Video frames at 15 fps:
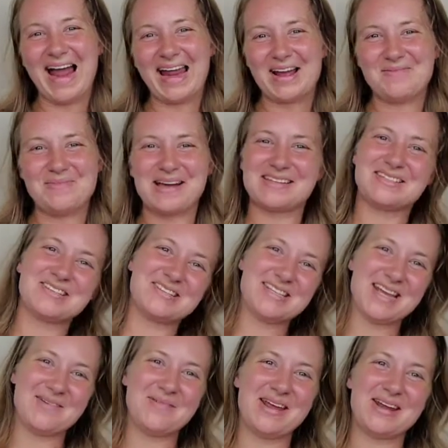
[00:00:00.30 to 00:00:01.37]
Hi, I'm Pastor
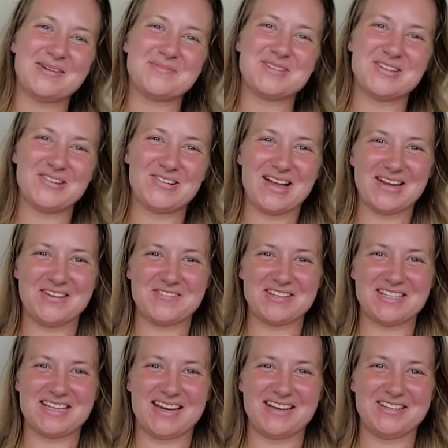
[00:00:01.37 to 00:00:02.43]
Sami, and I'm so glad you
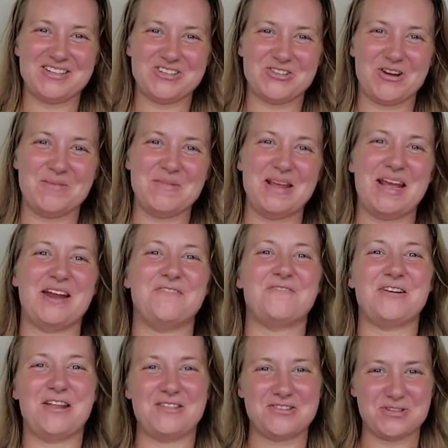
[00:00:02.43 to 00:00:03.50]
decided to join me again for
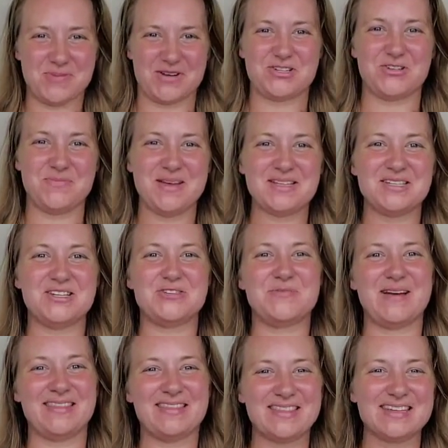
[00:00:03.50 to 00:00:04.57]
another special message
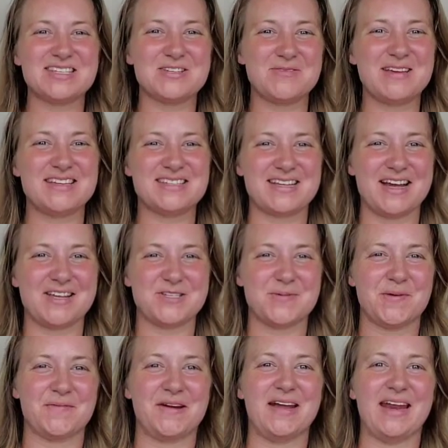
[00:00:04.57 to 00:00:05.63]
about this week's
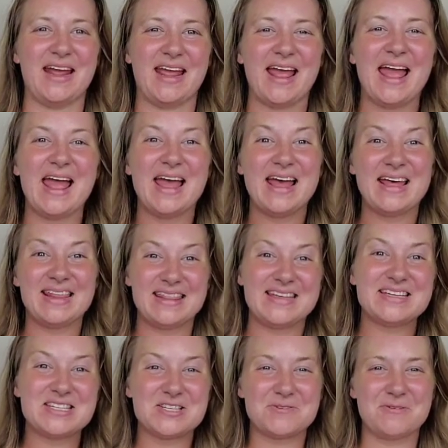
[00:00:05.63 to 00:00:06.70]
Gospel reading.
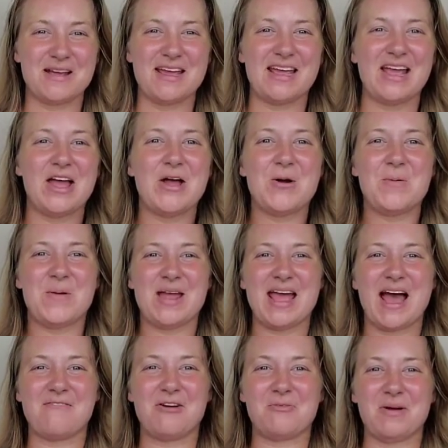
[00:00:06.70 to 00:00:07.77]
This week, we
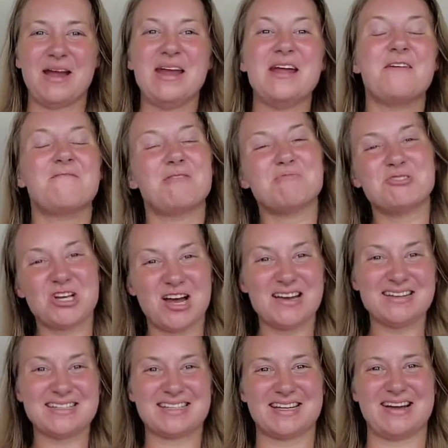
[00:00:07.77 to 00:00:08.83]
have a reading from
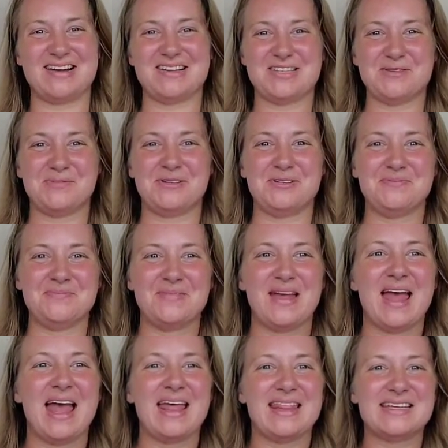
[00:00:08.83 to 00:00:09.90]
John's Gospel.
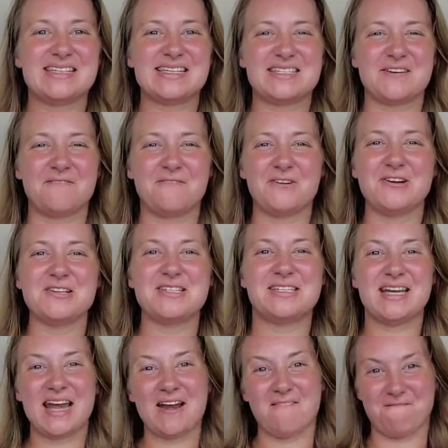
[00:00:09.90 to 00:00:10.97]
This is the
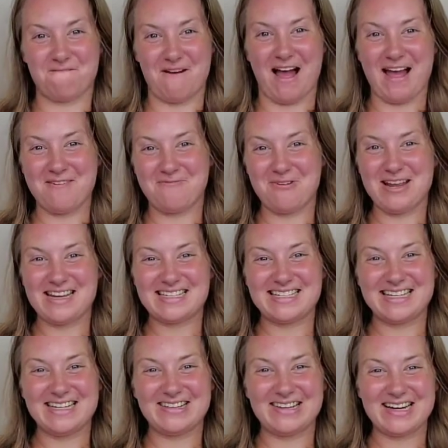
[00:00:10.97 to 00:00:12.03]
first in a 5-week
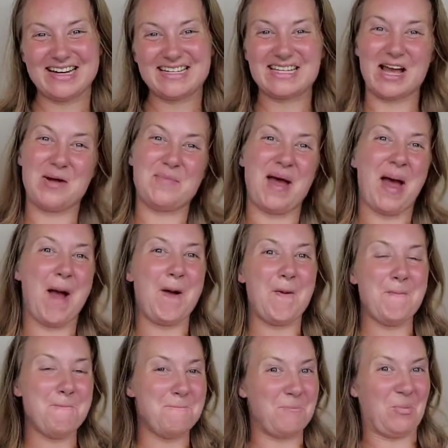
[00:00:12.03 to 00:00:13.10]
series about
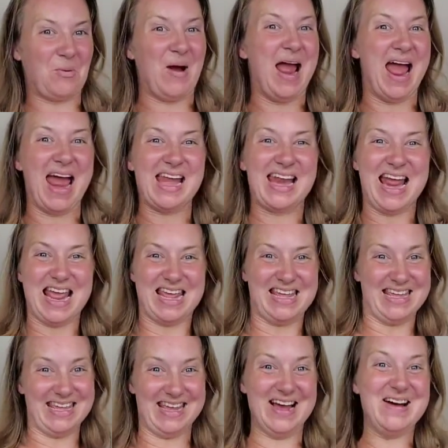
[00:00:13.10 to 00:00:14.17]
bread.
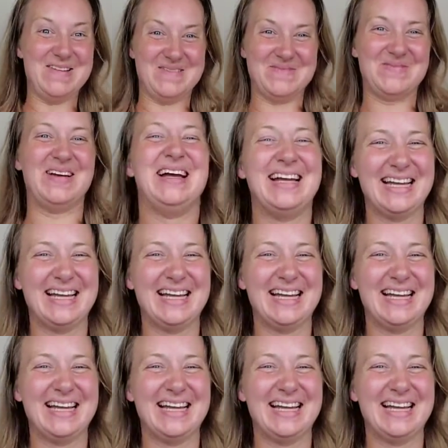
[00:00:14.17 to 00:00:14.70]
Yum!